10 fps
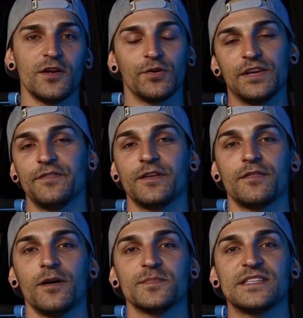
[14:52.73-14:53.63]
don't give it a
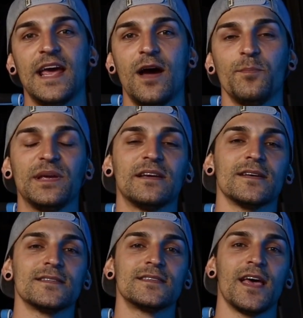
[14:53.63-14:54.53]
thumbs down
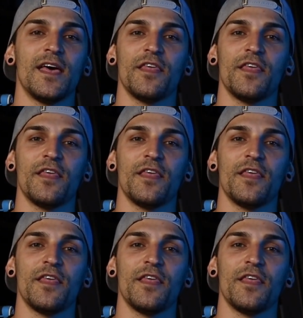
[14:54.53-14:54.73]
because